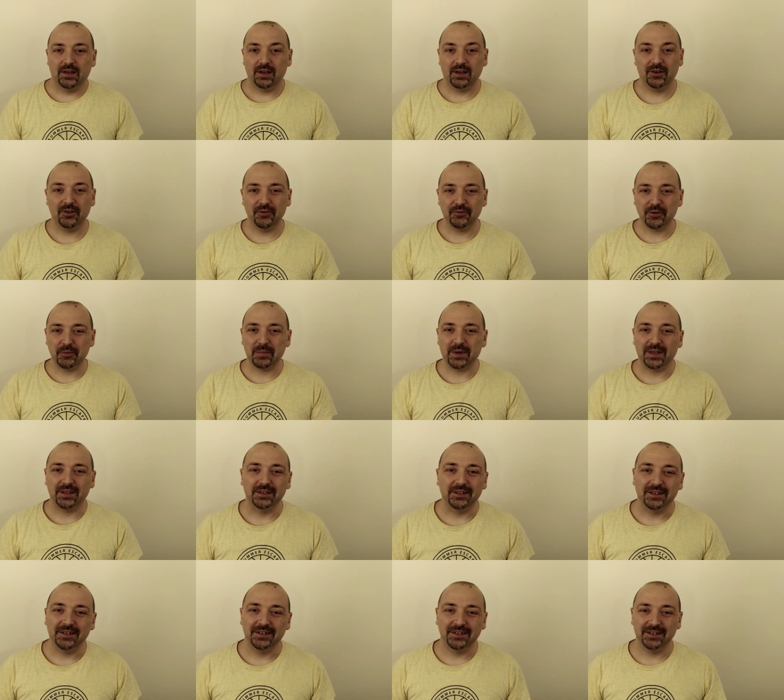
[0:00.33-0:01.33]
Hello
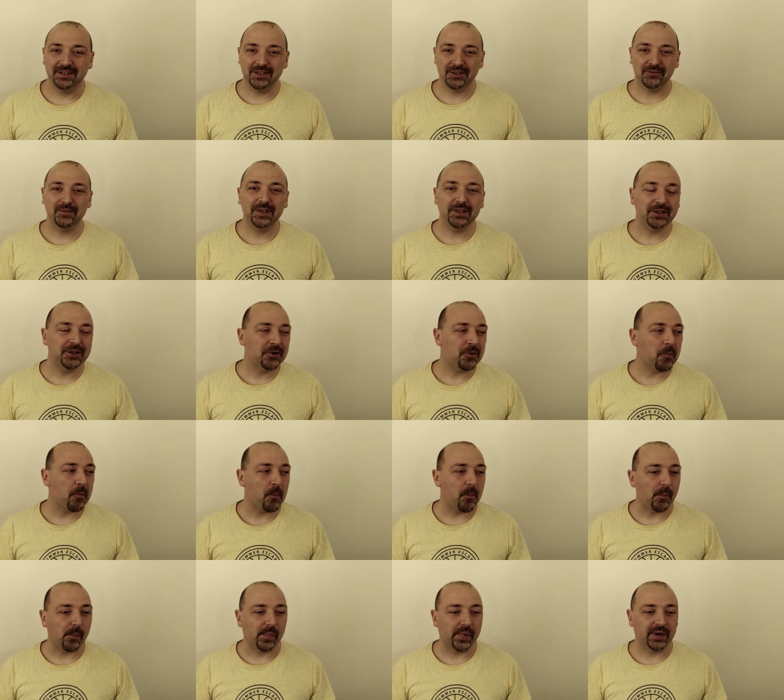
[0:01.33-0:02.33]
everybody, in this video
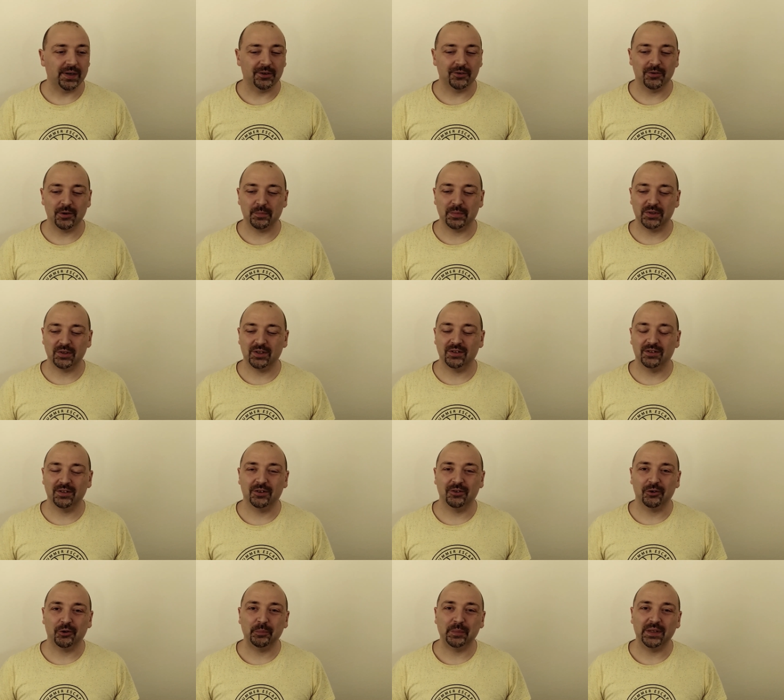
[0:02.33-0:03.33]
I'm gonna present
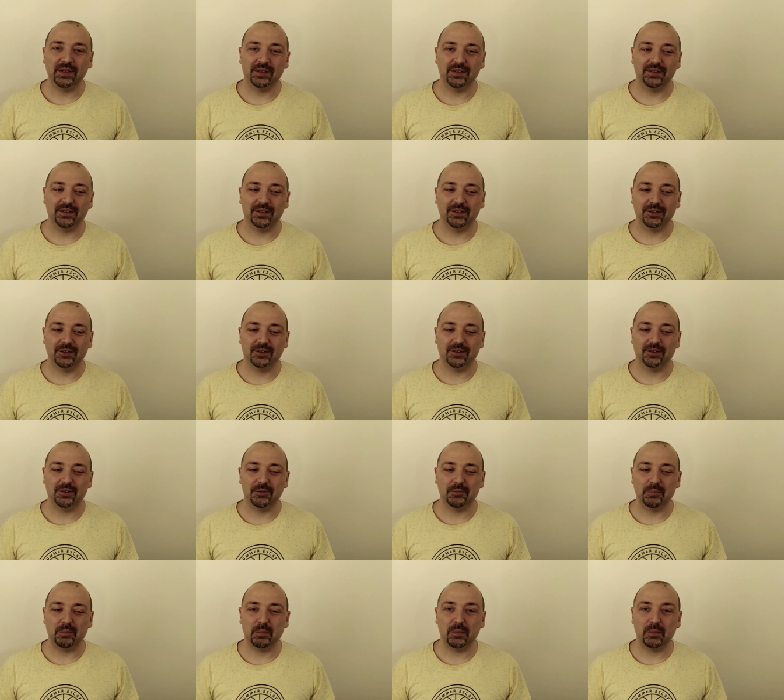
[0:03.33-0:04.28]
a topic that